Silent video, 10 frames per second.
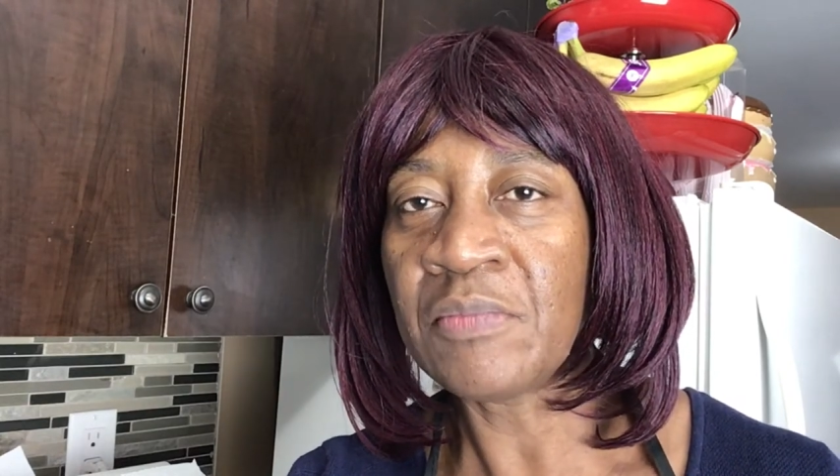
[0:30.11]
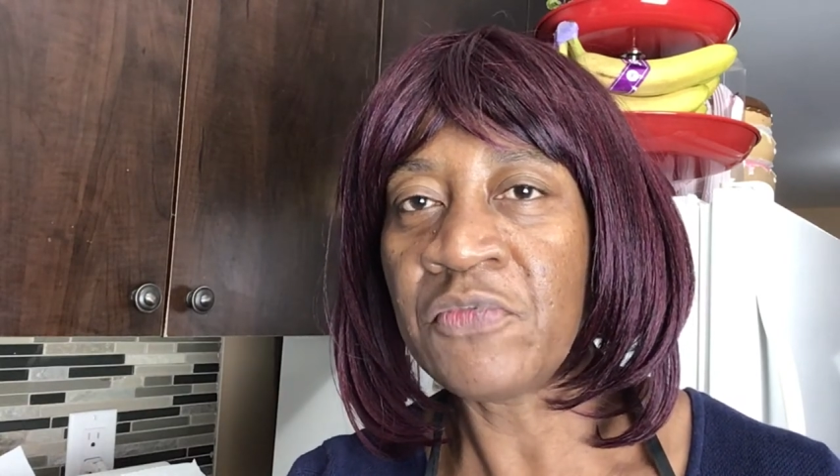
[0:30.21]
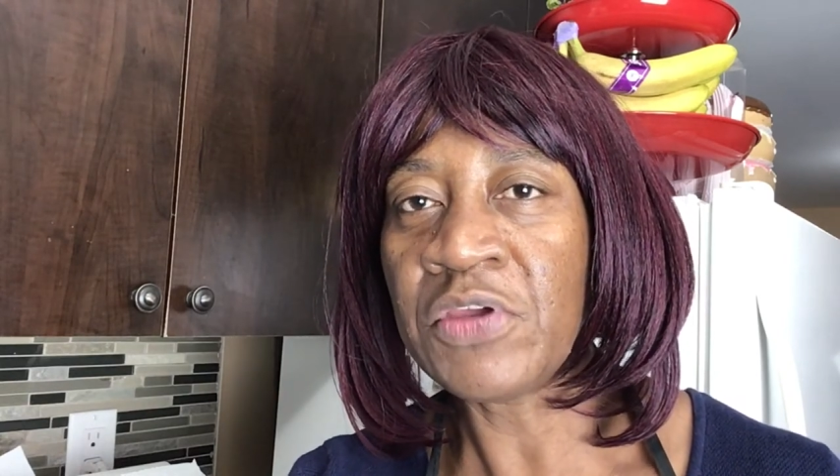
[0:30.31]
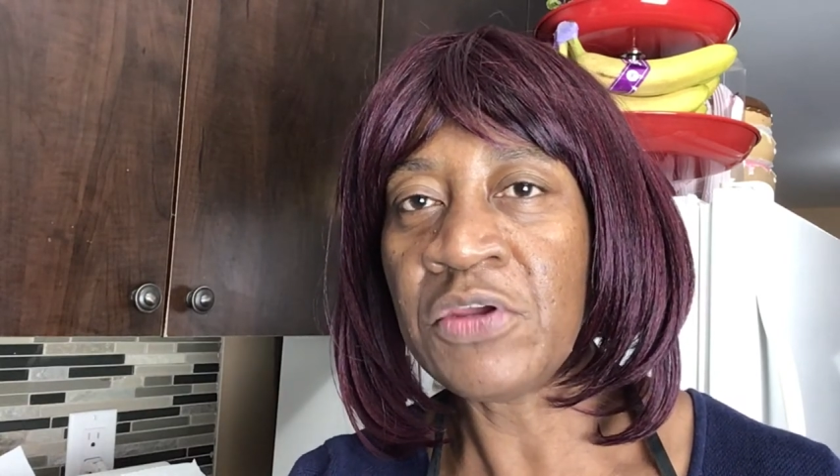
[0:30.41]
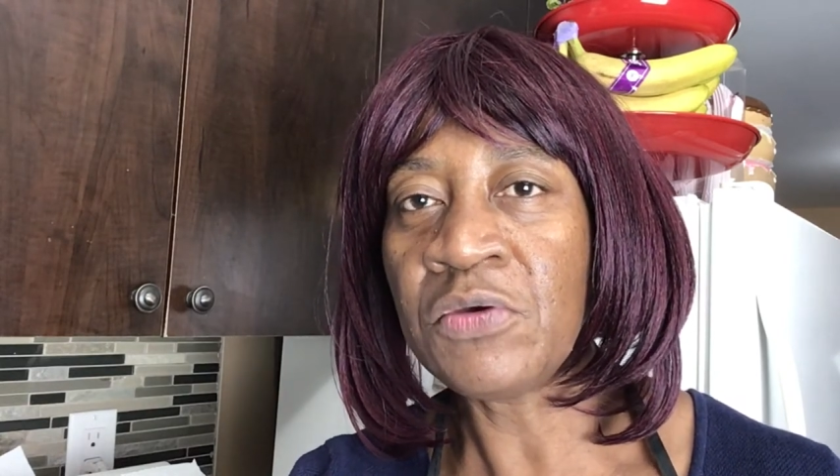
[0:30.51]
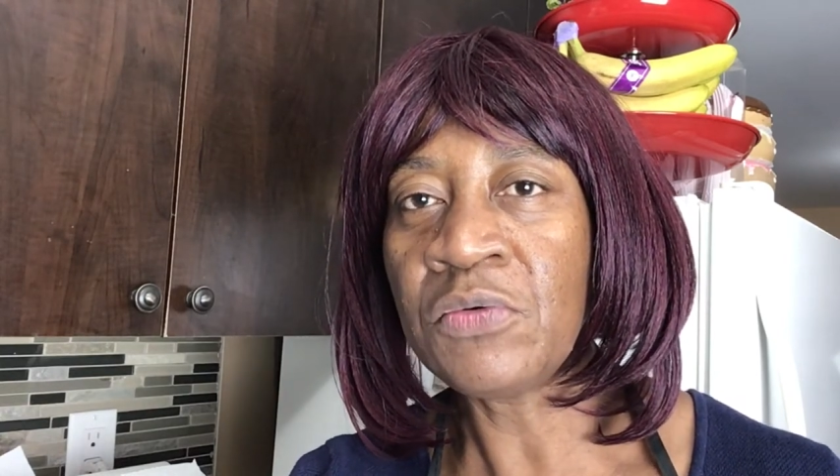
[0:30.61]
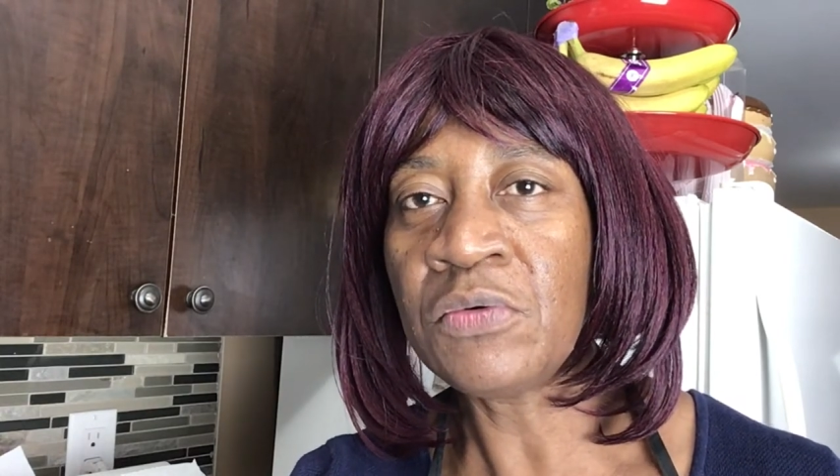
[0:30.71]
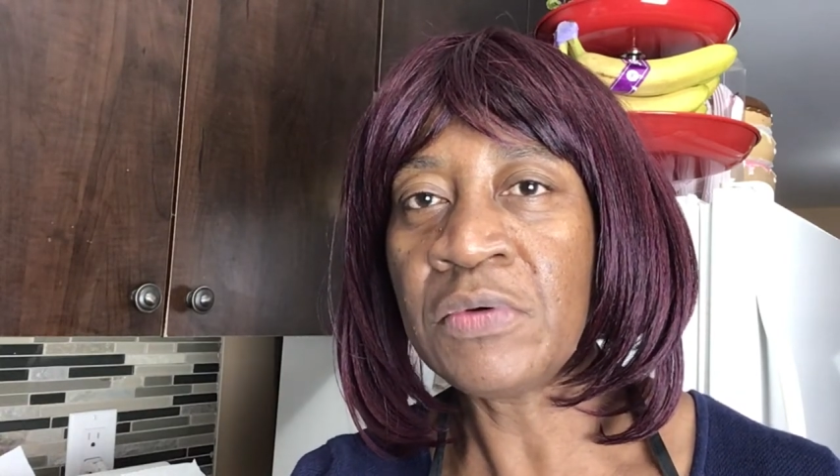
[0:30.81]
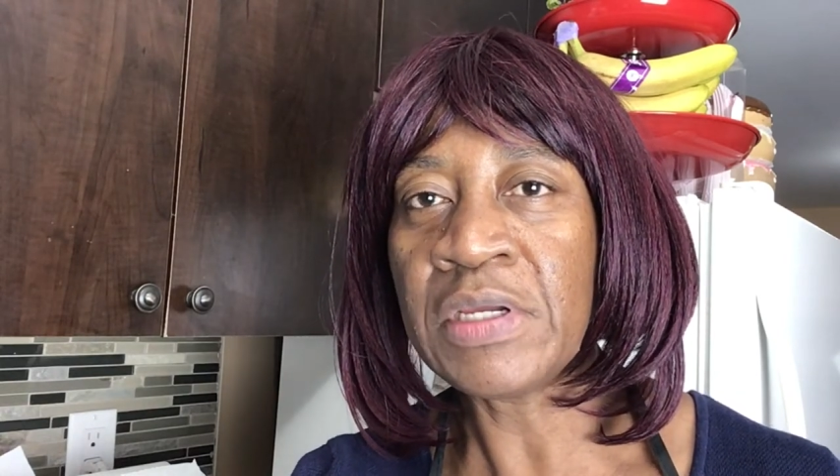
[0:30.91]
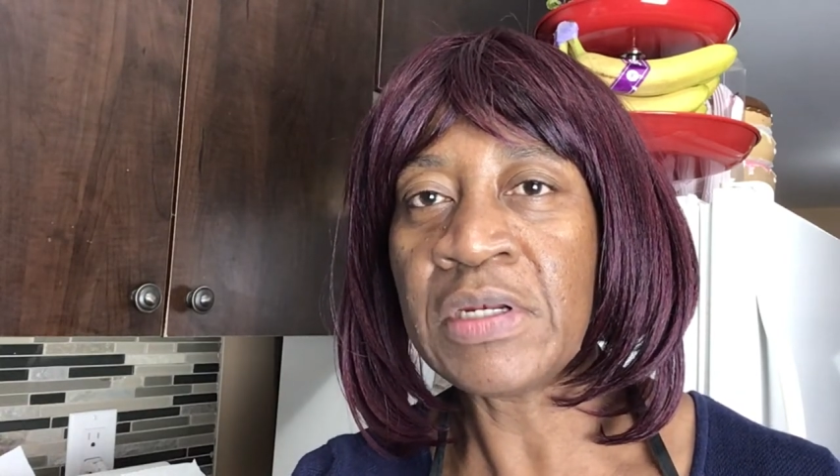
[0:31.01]

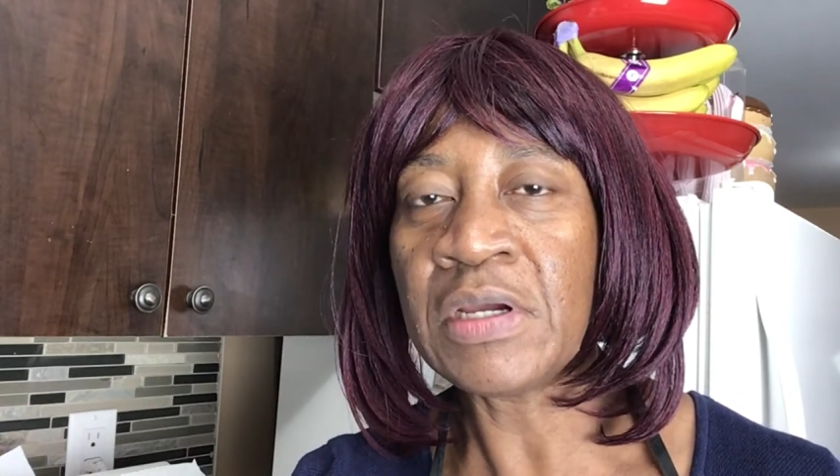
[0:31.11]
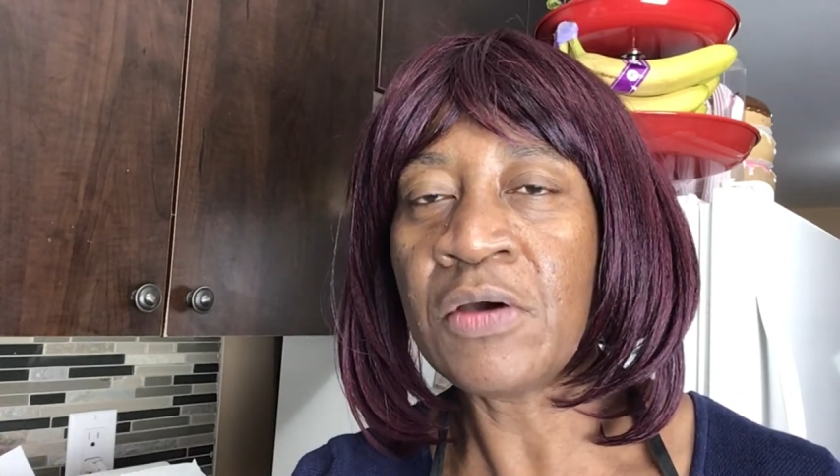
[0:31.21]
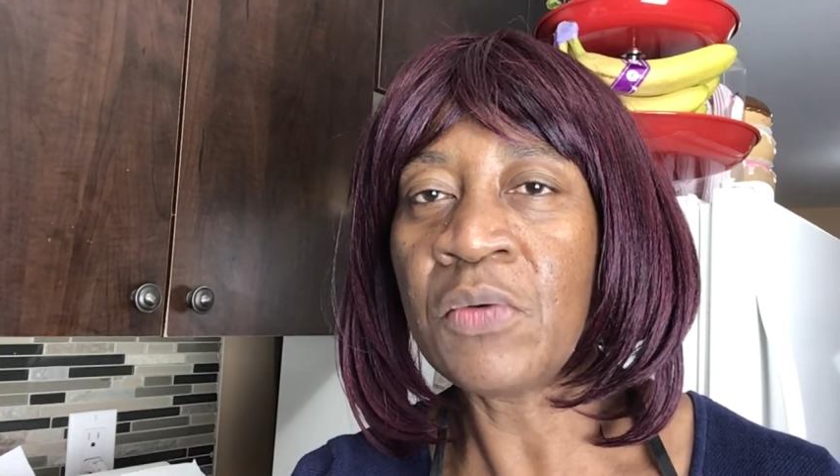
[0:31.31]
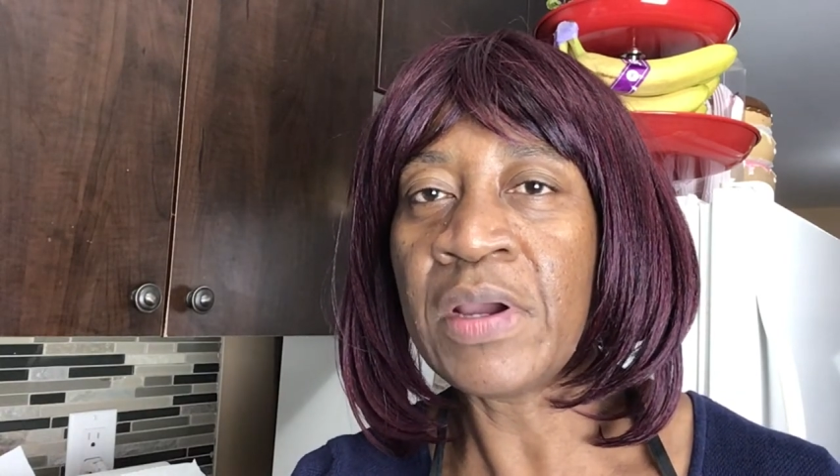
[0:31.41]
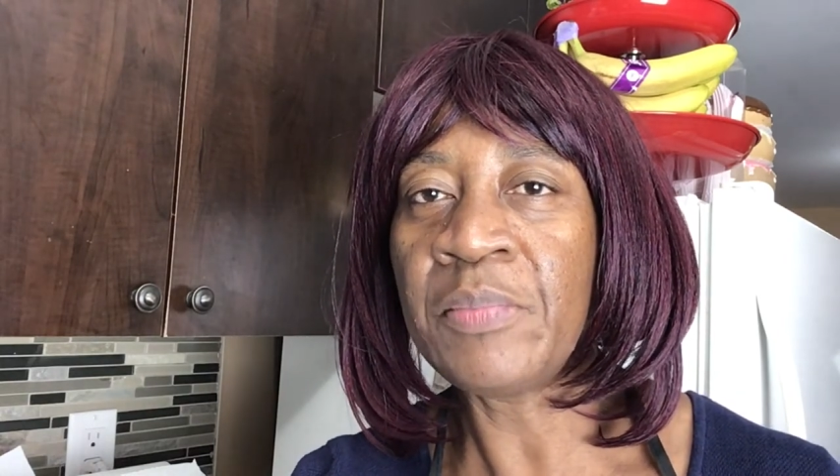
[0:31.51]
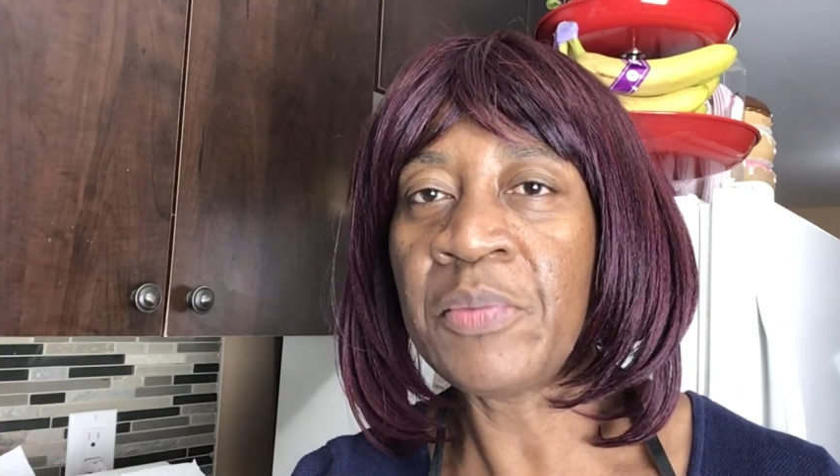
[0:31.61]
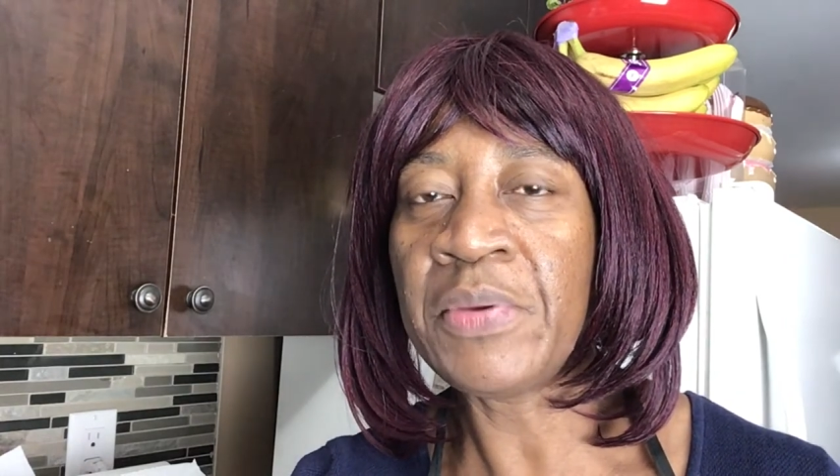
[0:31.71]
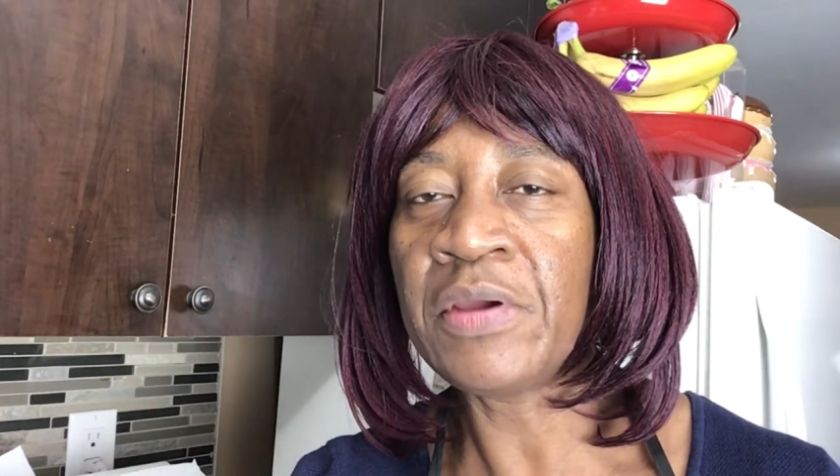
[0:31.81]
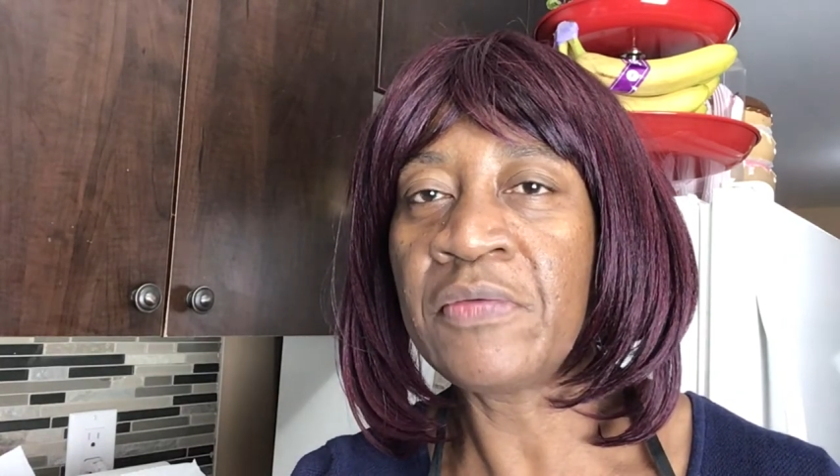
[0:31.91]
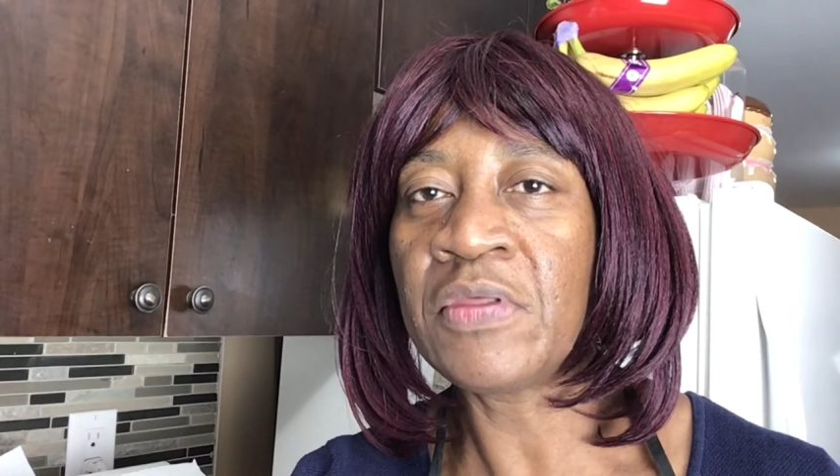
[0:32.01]
video and how I prepared